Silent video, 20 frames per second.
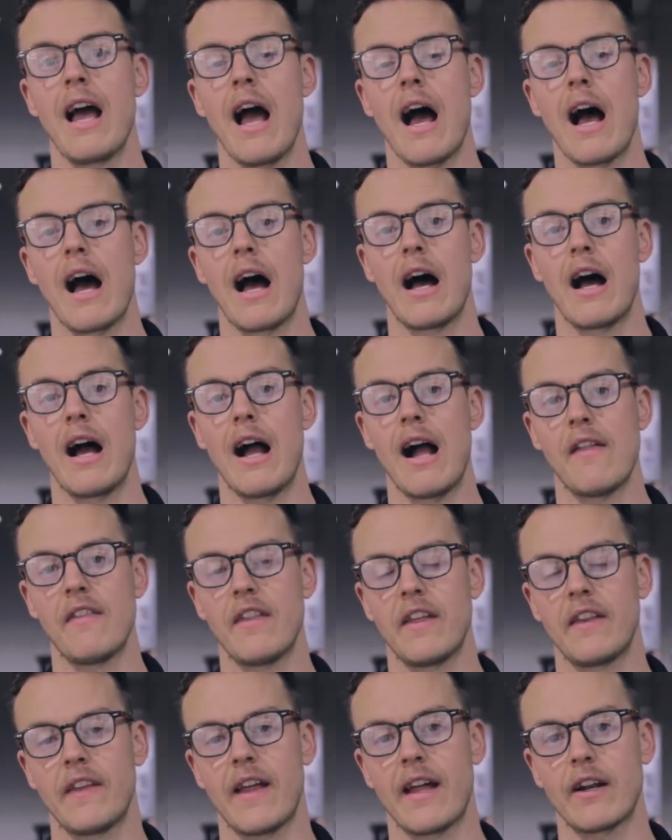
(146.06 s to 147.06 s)
and
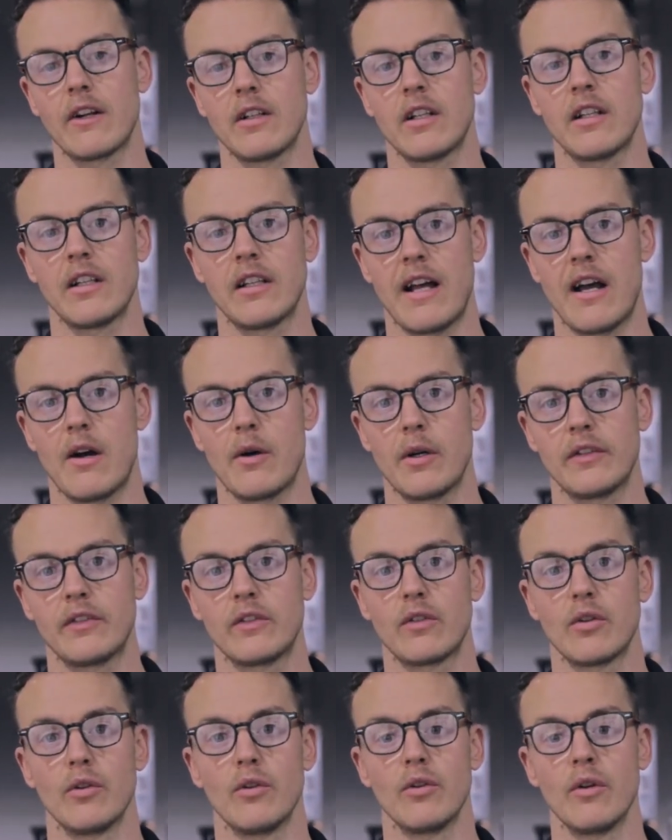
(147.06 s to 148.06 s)
then that'll allow us
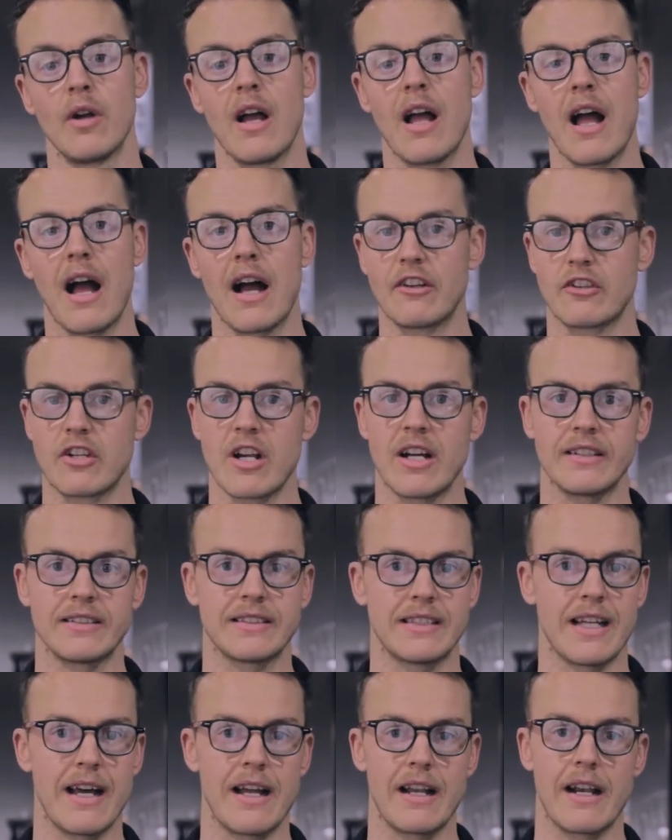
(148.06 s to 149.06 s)
to adjust
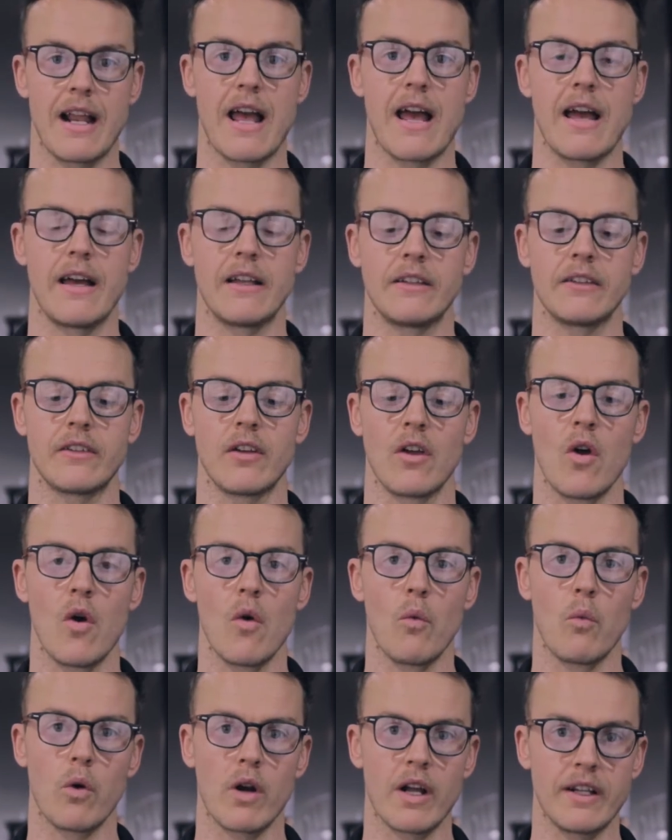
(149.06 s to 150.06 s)
that. And
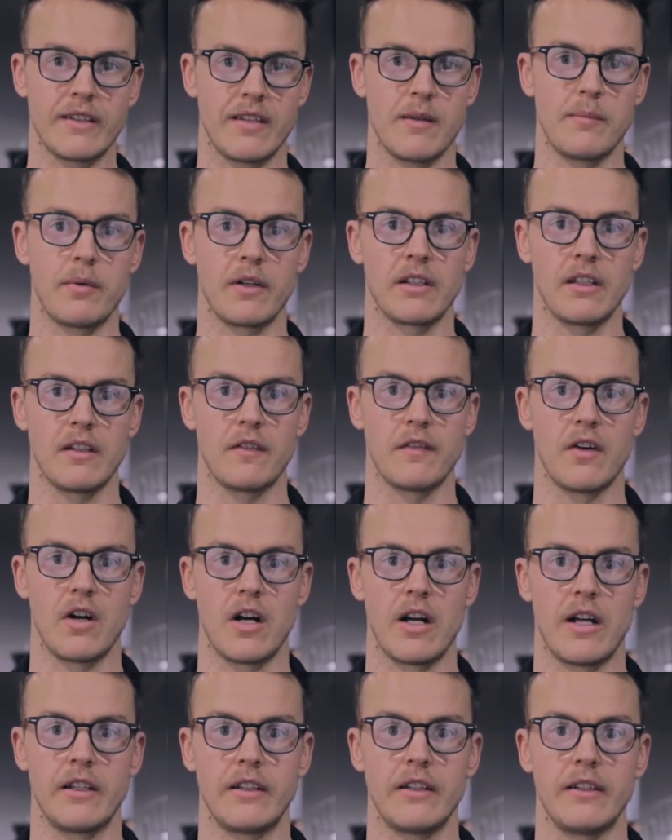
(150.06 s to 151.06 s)
what I typically
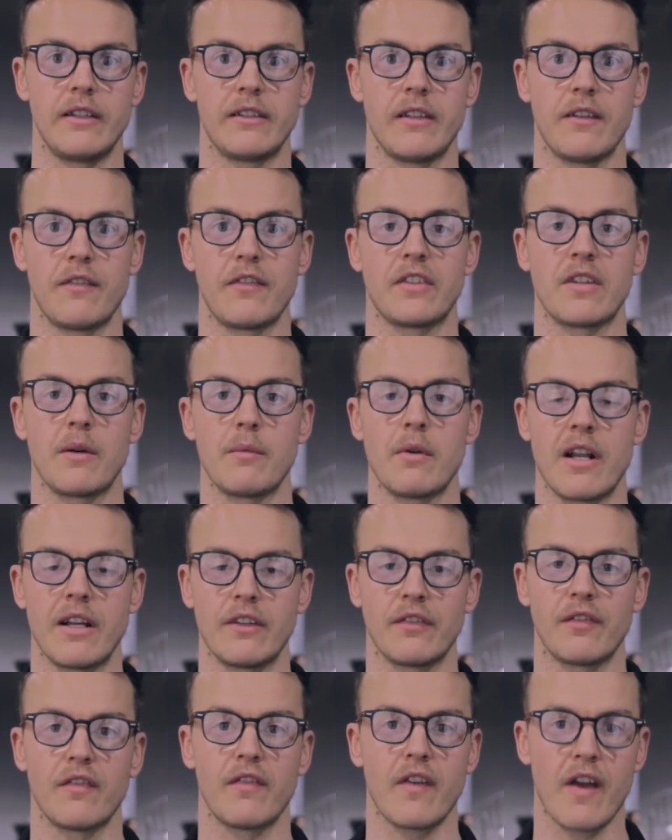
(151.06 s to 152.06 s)
find is if someone
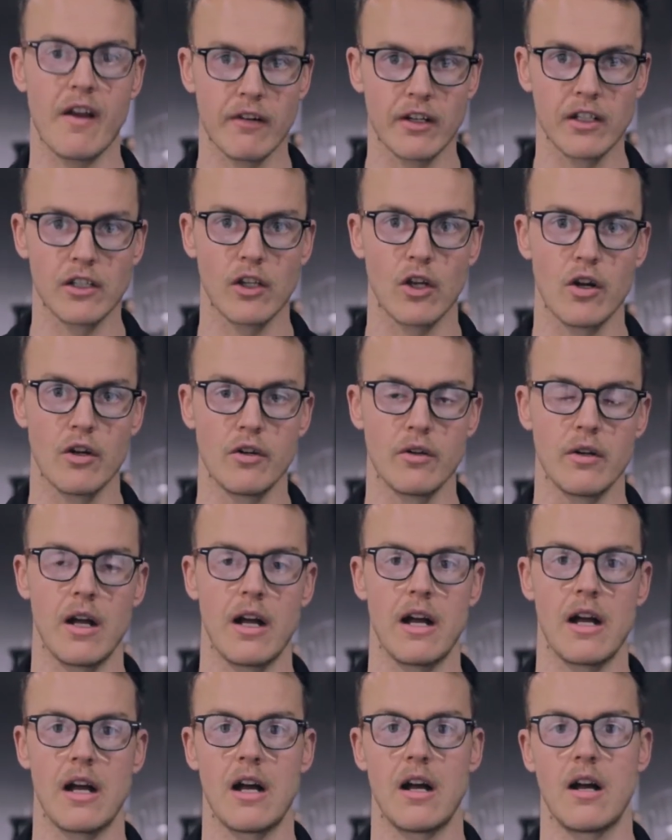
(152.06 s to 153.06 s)
has very low
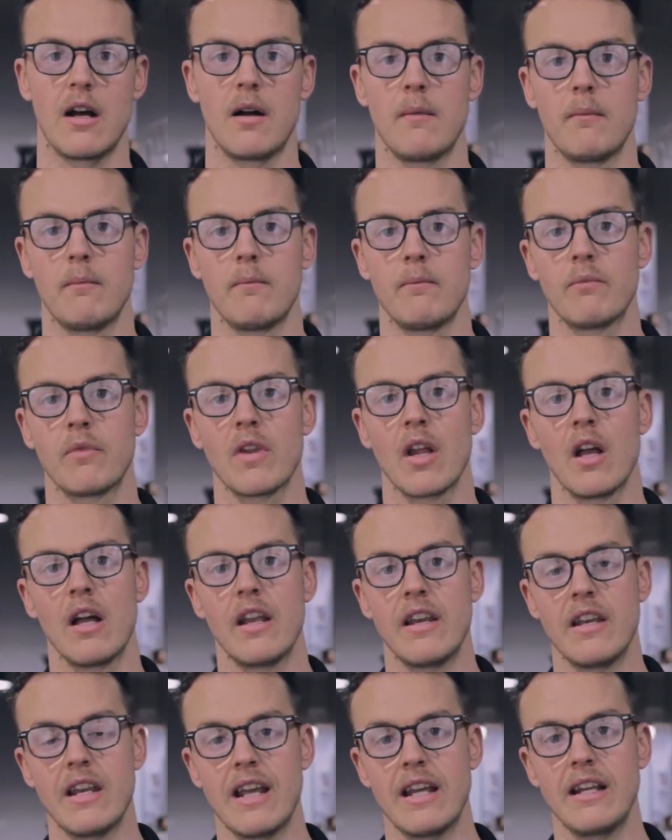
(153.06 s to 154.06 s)

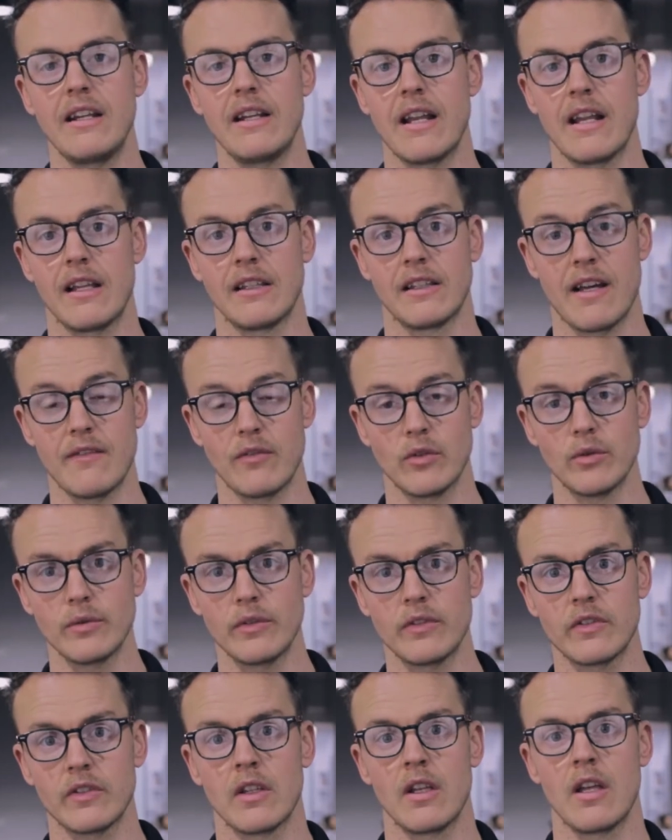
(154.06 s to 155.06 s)
N.E.A.T
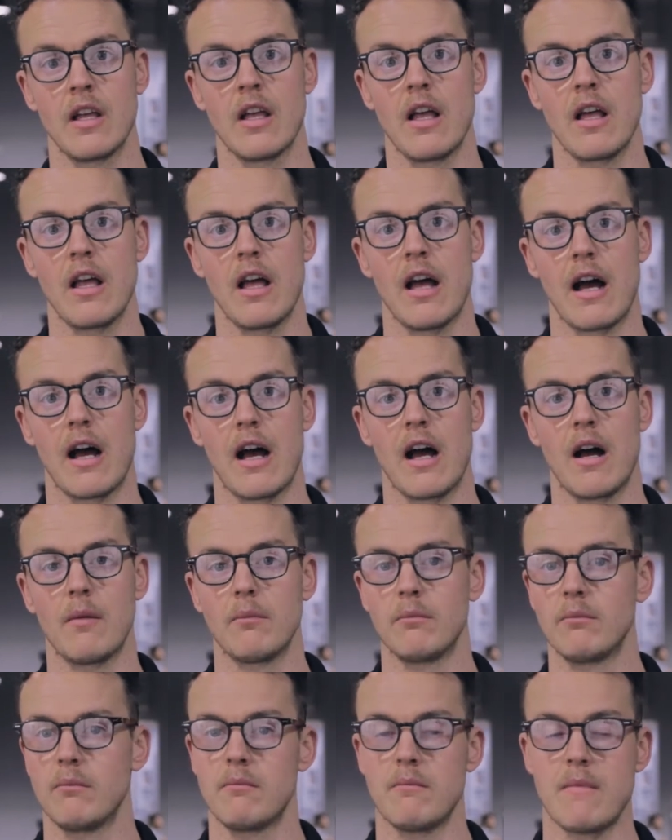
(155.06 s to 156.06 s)
levels,
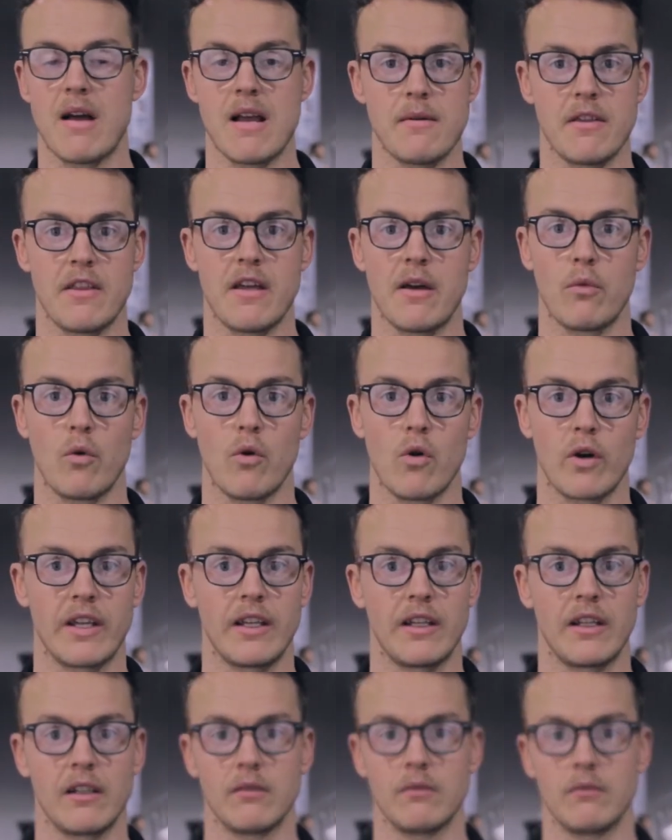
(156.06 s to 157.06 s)
maybe they're
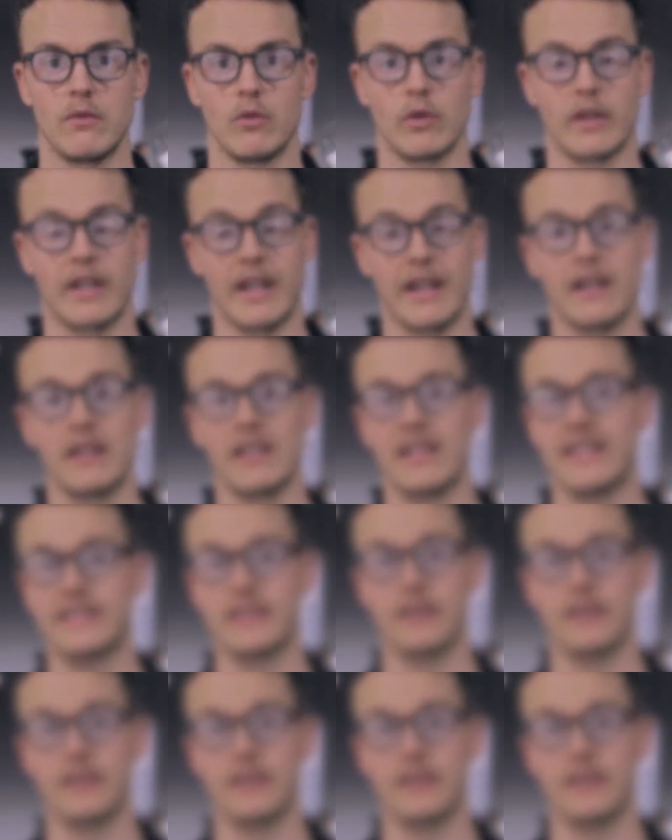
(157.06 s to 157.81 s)
walking or getting less